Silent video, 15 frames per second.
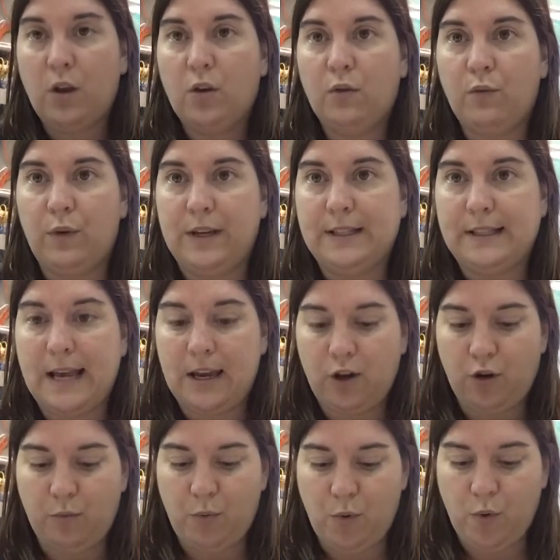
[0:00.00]
Reset
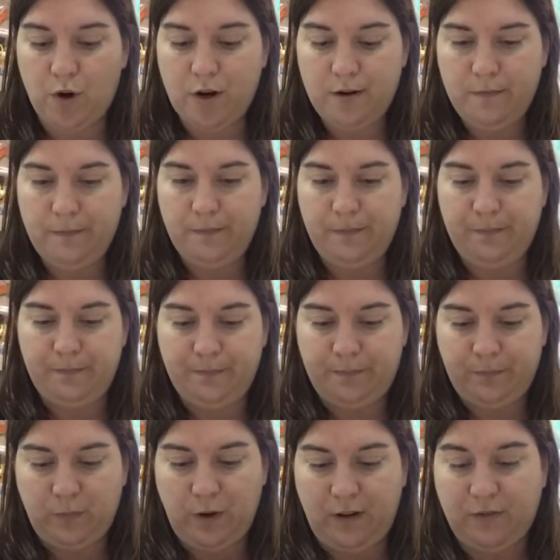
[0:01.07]
your board.
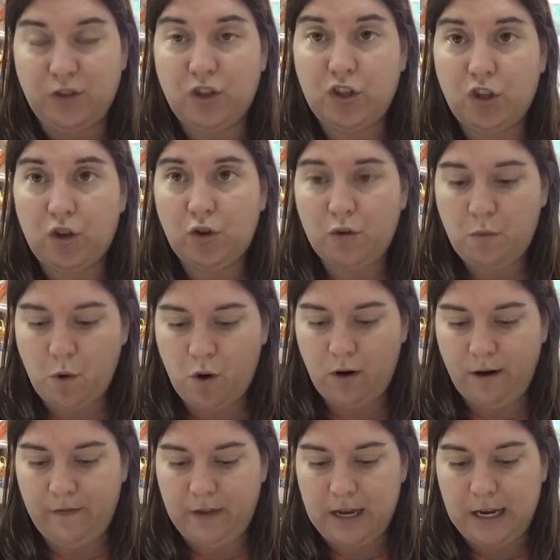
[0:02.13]
We have 2 more
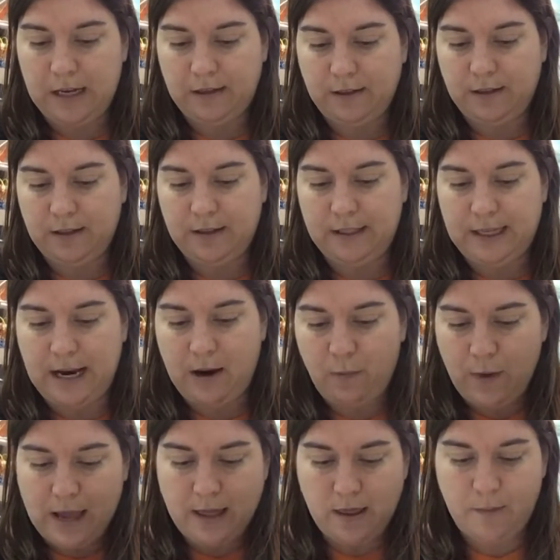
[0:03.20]
of these. Stay
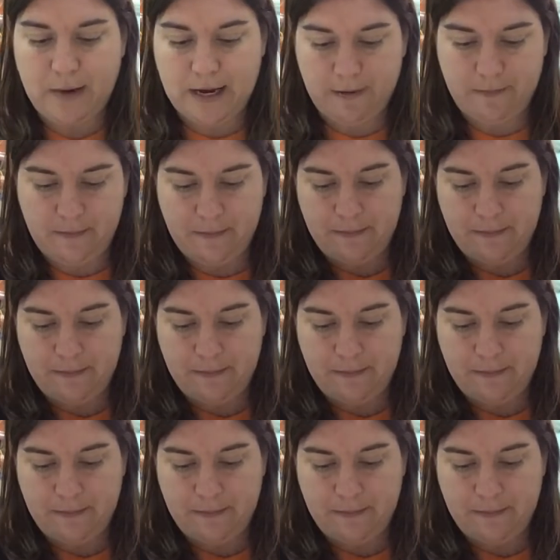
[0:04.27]
with me.